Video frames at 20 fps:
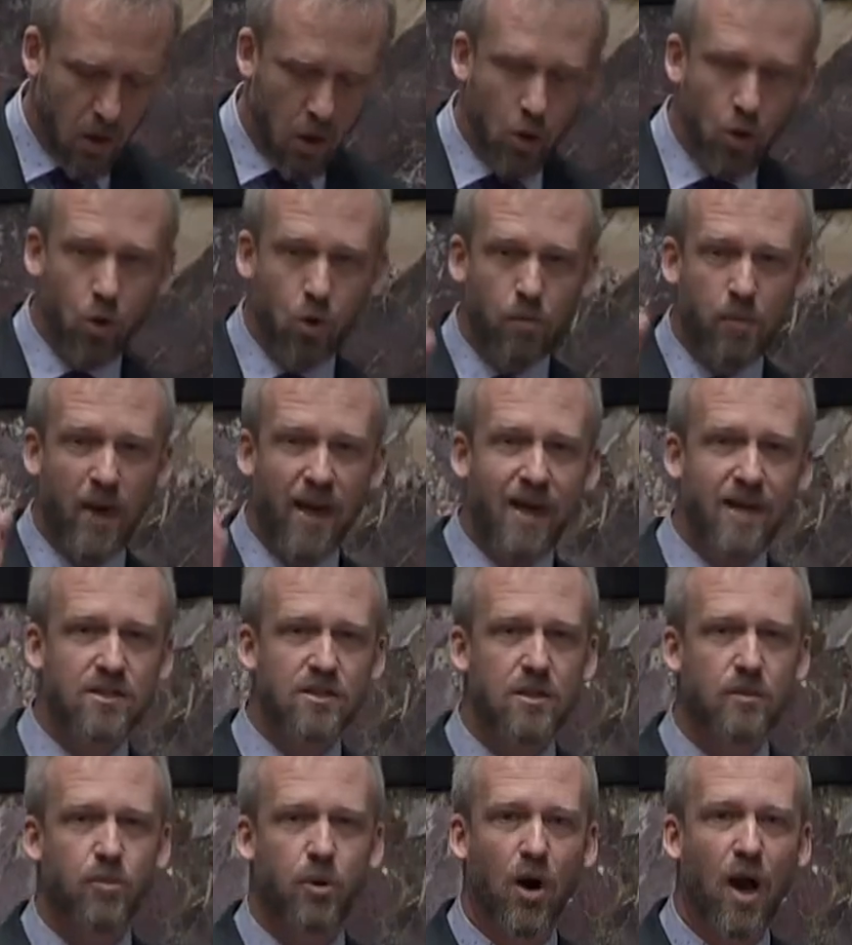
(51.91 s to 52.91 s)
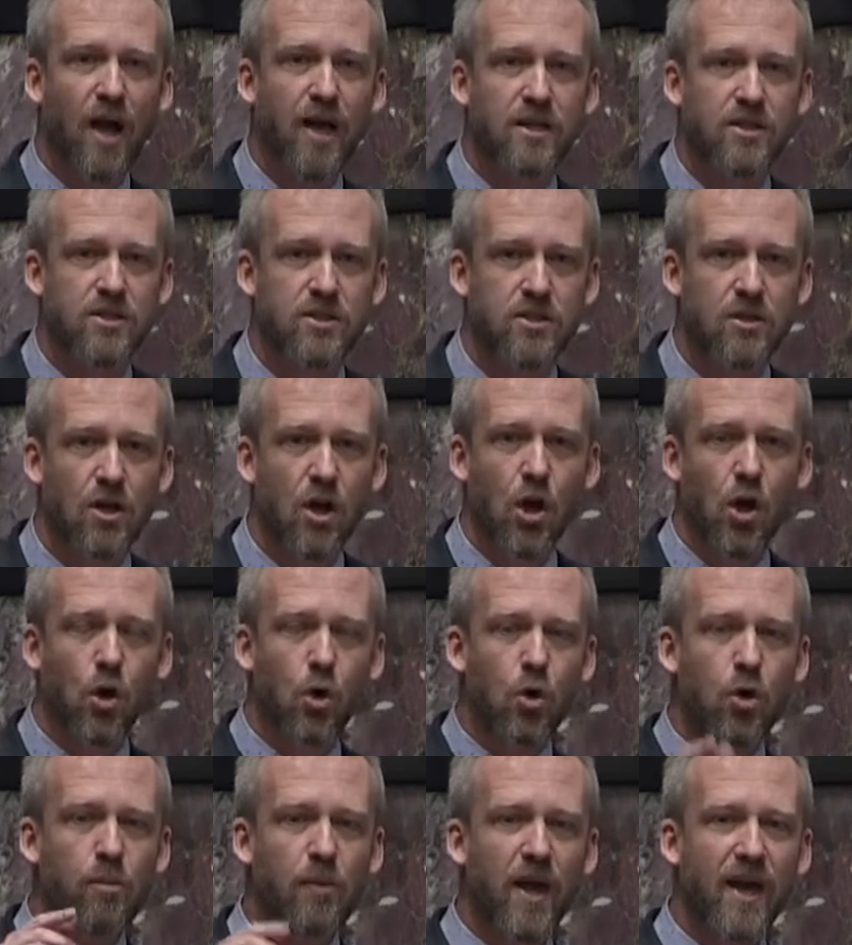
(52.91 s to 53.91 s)
Who pays the price?
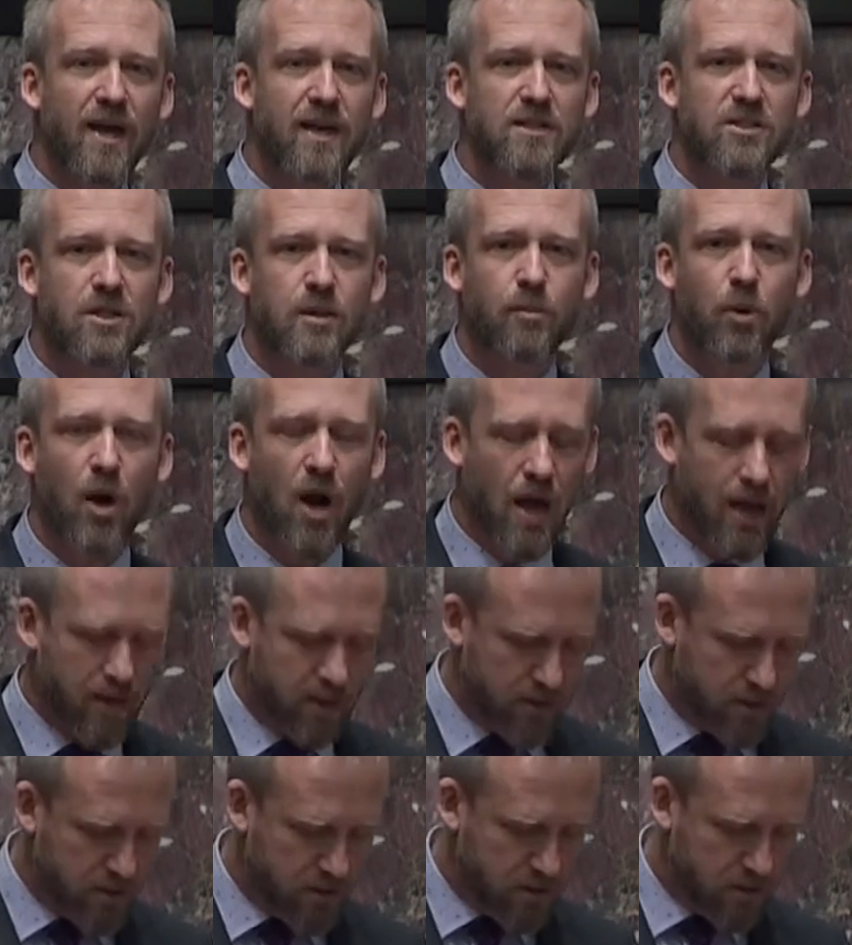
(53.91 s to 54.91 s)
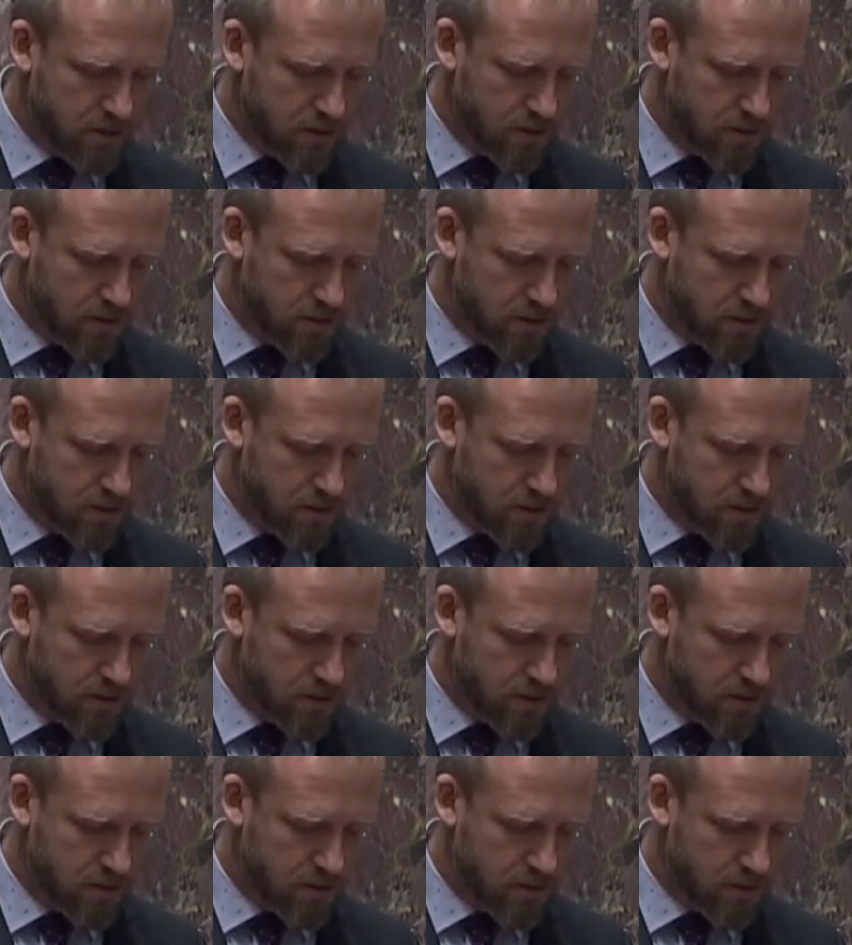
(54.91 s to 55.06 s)
Who pays the price?